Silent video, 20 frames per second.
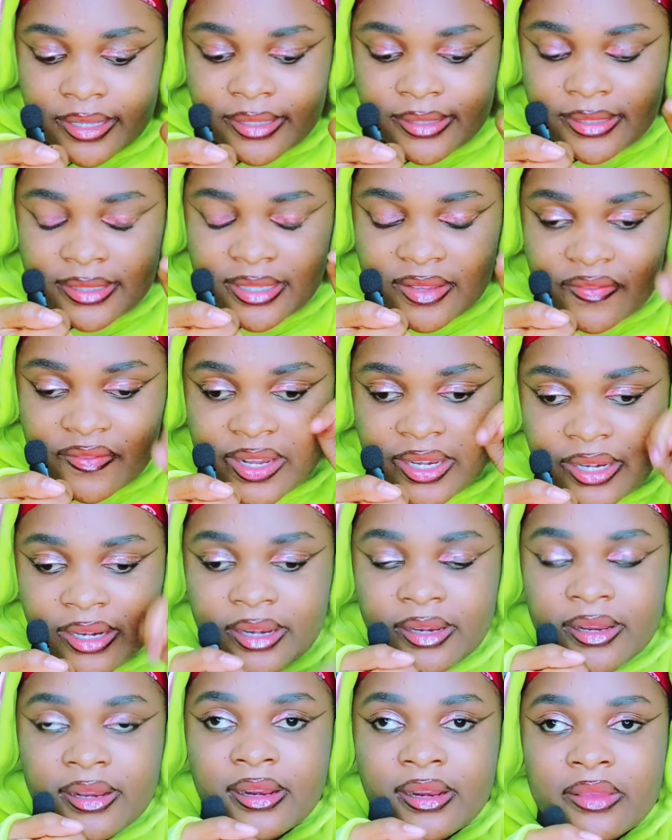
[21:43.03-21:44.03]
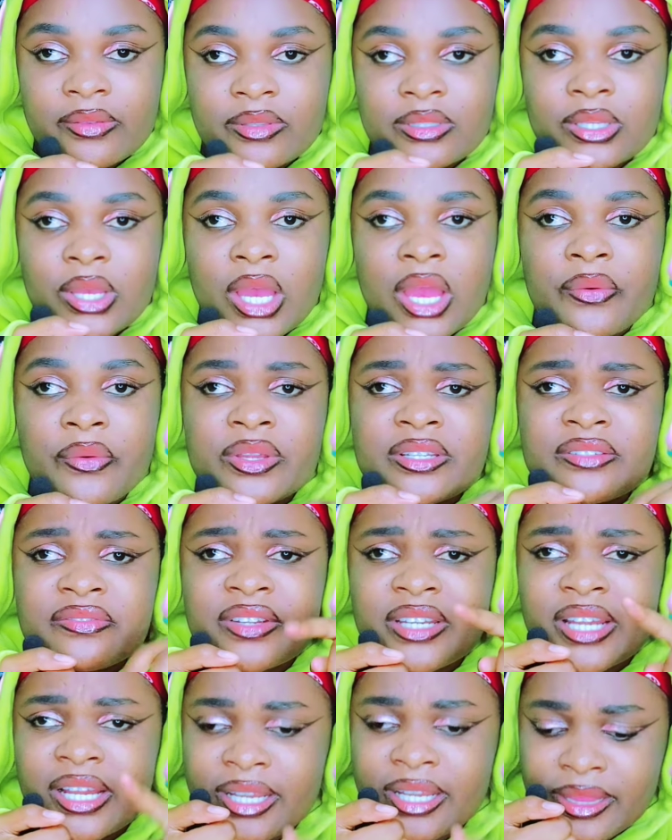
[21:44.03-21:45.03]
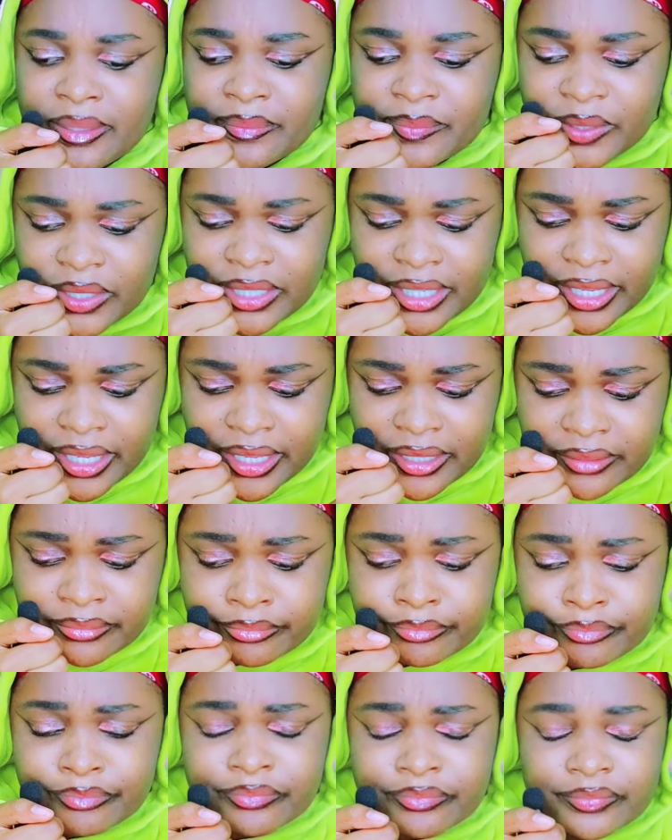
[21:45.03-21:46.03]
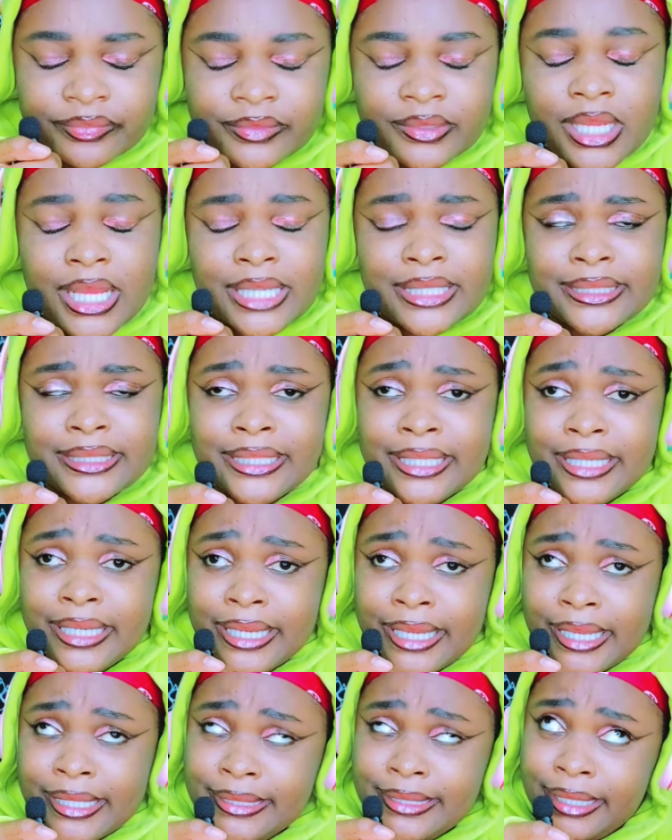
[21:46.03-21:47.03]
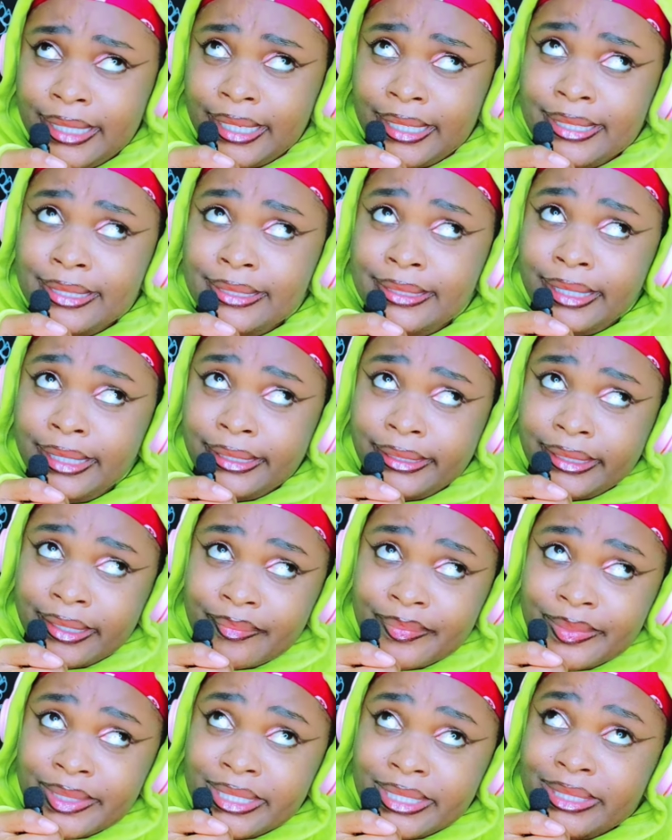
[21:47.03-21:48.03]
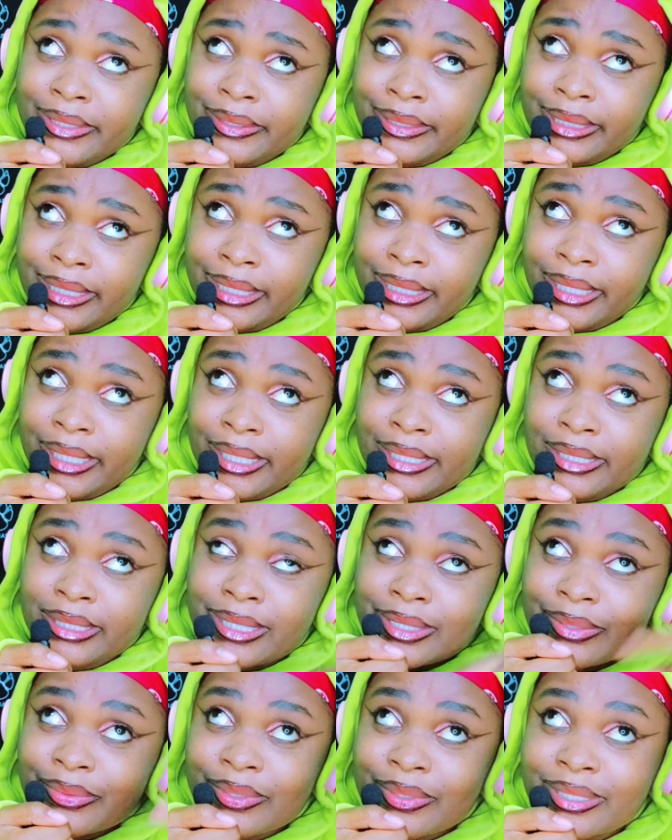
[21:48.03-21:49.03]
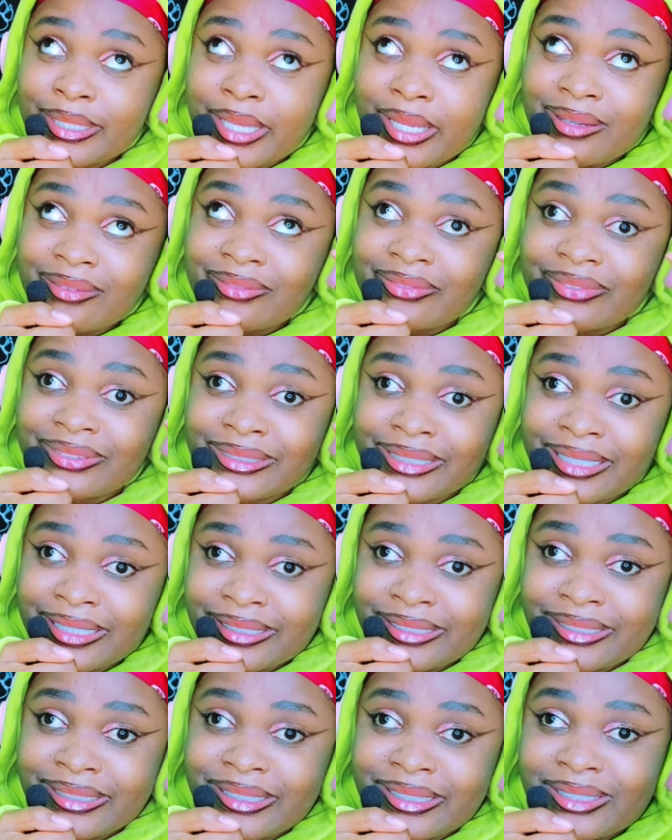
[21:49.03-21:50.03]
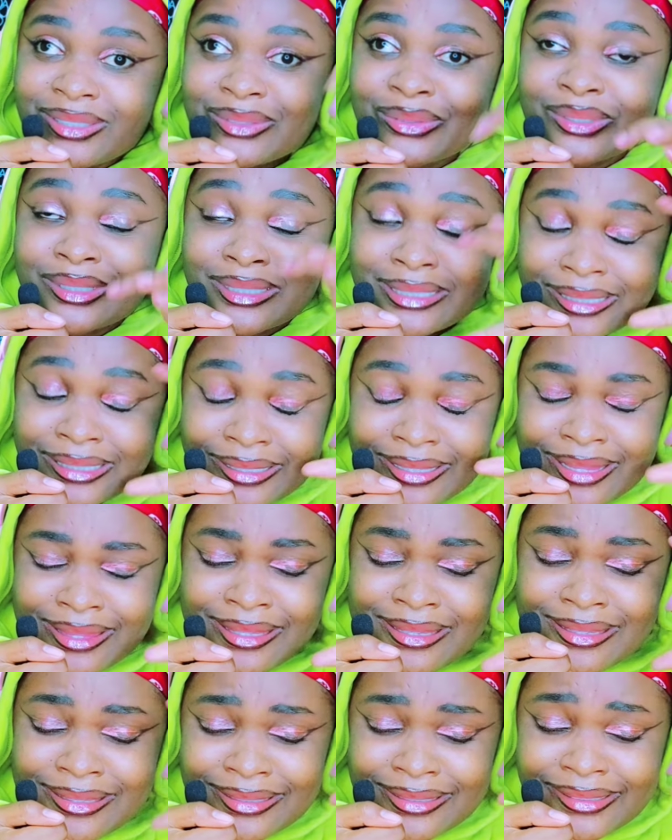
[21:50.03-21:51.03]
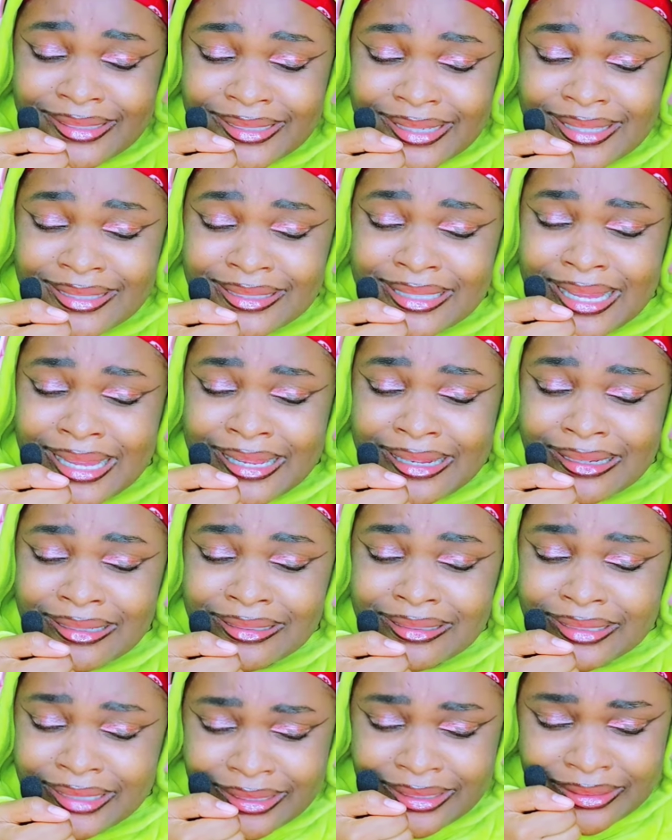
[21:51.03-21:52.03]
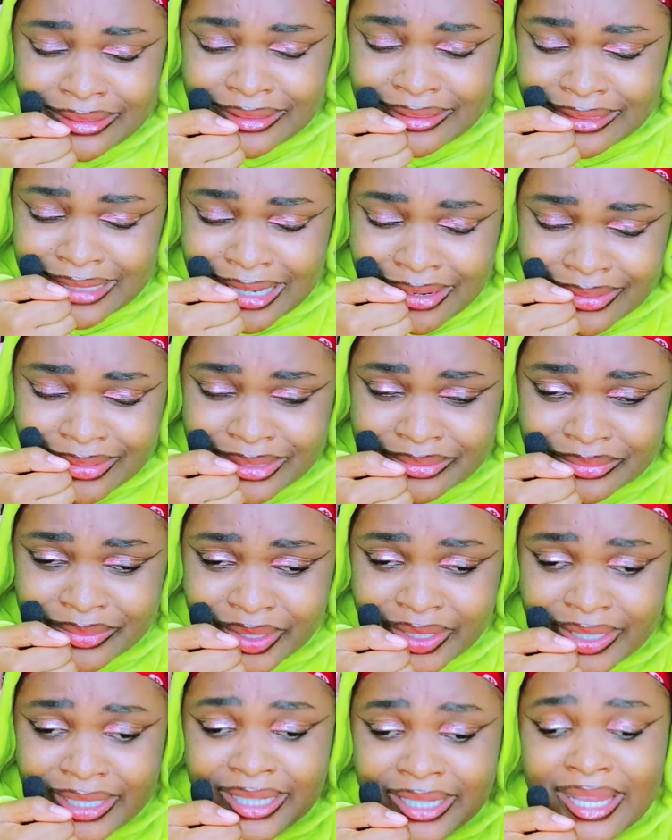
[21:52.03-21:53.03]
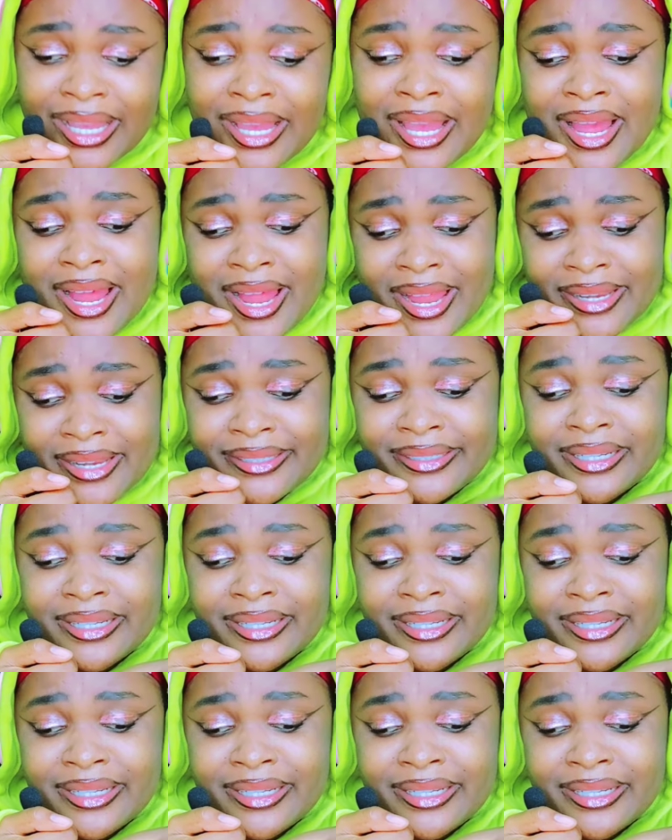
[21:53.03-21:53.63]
Safari Rally ground. So I went very early in the morning at the Kasarani Stadium, just to realize it was kind of rainy. It was just a cloudy morning, and